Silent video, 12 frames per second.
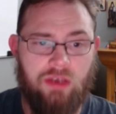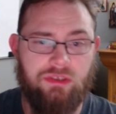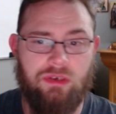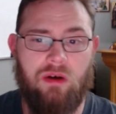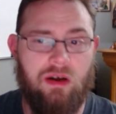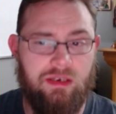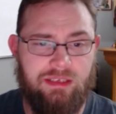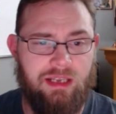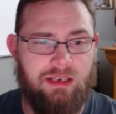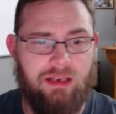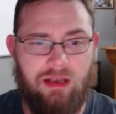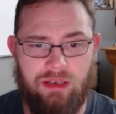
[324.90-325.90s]
So,
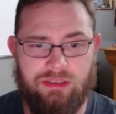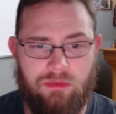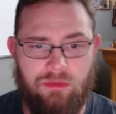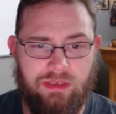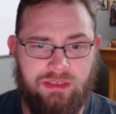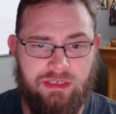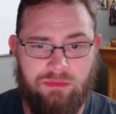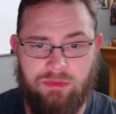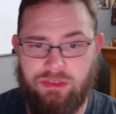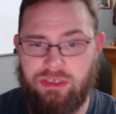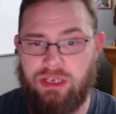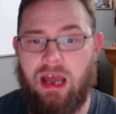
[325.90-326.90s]
unintended consequences,
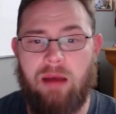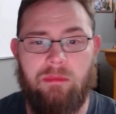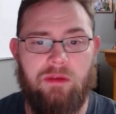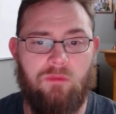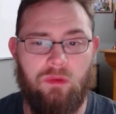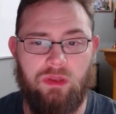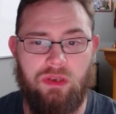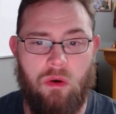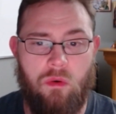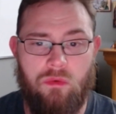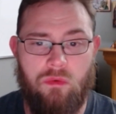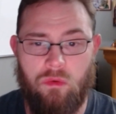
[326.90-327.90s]
which cannot be fully
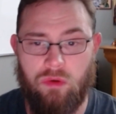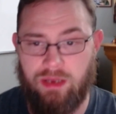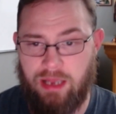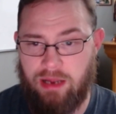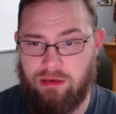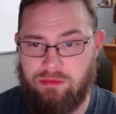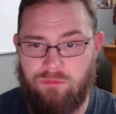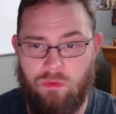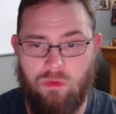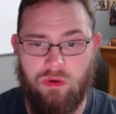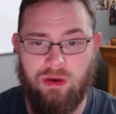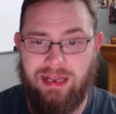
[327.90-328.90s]
known or accounted
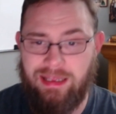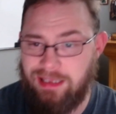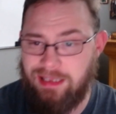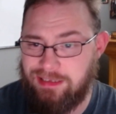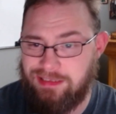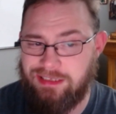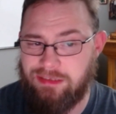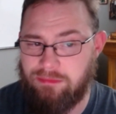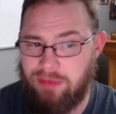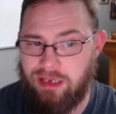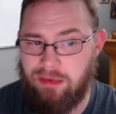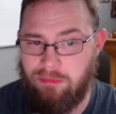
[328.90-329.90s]
for in the decision
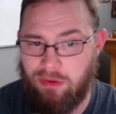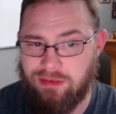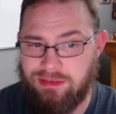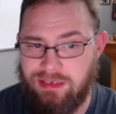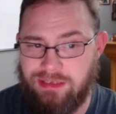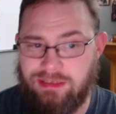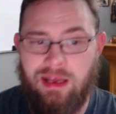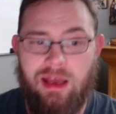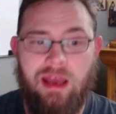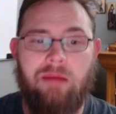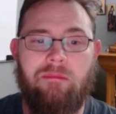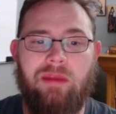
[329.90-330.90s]
making process,
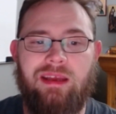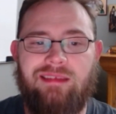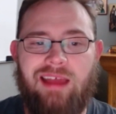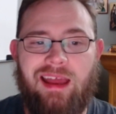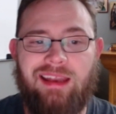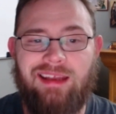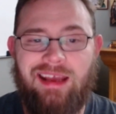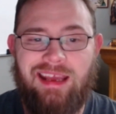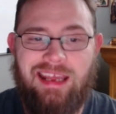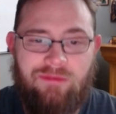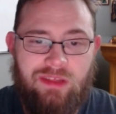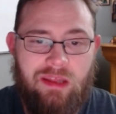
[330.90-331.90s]
mean that
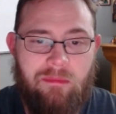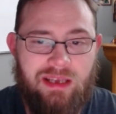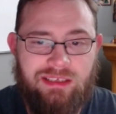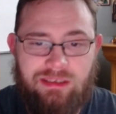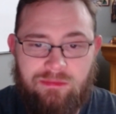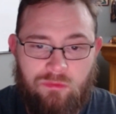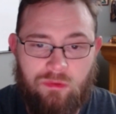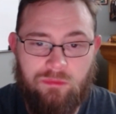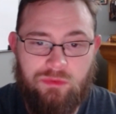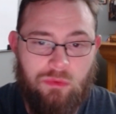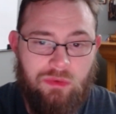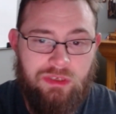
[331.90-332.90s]
even the best informed
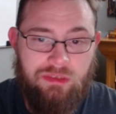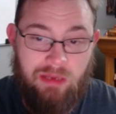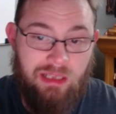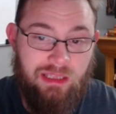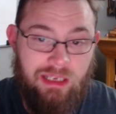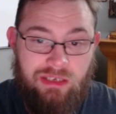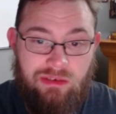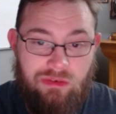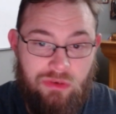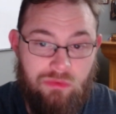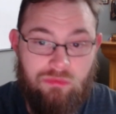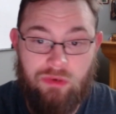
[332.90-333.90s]
choice may lead
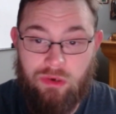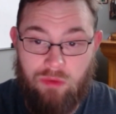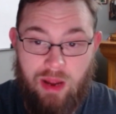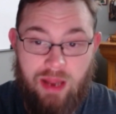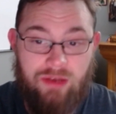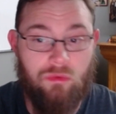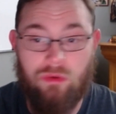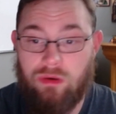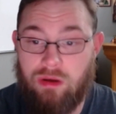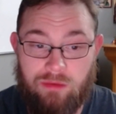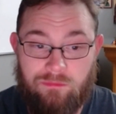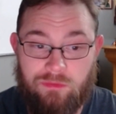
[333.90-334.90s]
to regret or
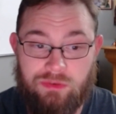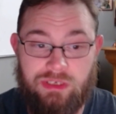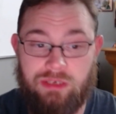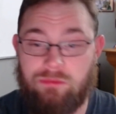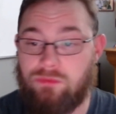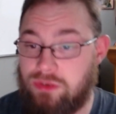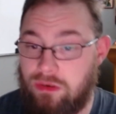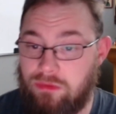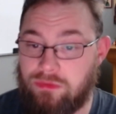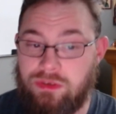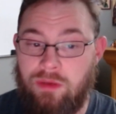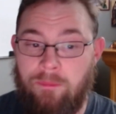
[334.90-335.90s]
unforeseen
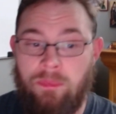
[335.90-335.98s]
results.